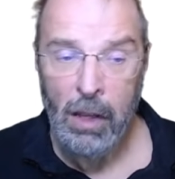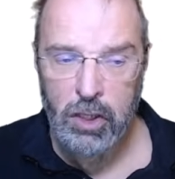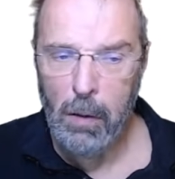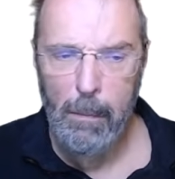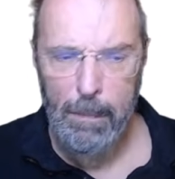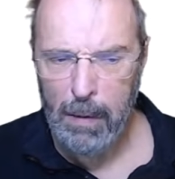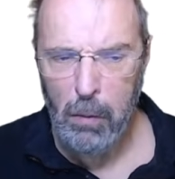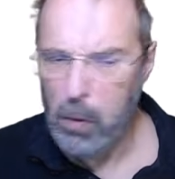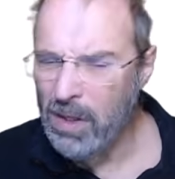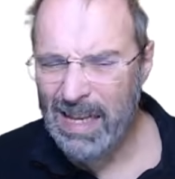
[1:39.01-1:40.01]
So
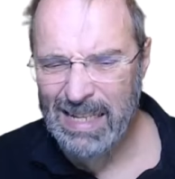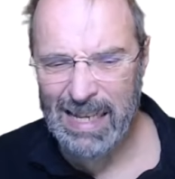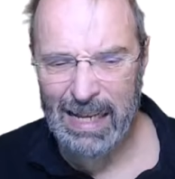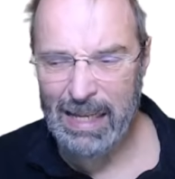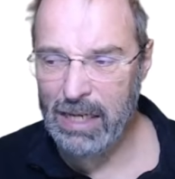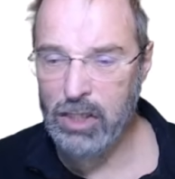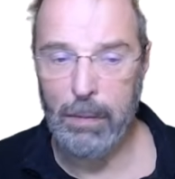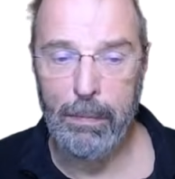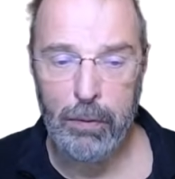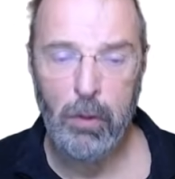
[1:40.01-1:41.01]
what exactly is the
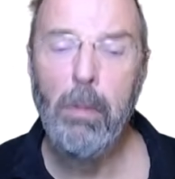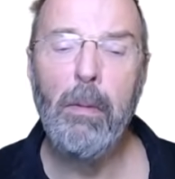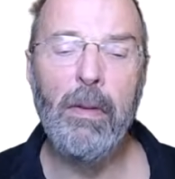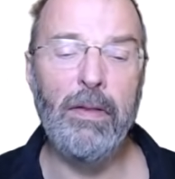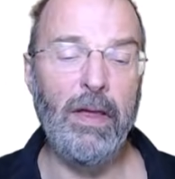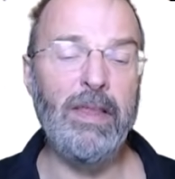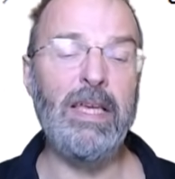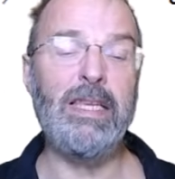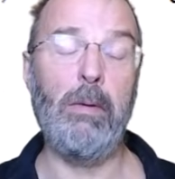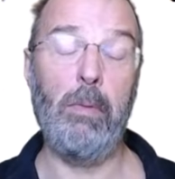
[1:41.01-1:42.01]
problem? And that
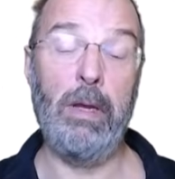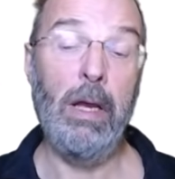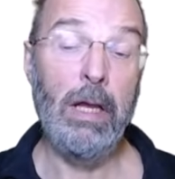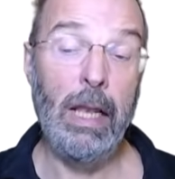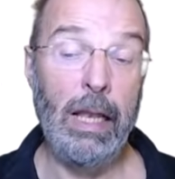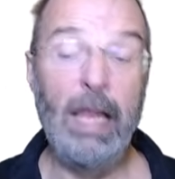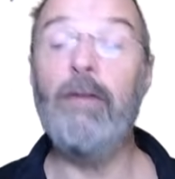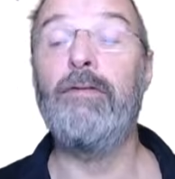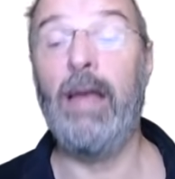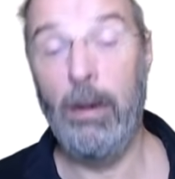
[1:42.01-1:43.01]
is that we
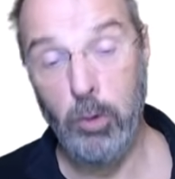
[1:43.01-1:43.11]
left out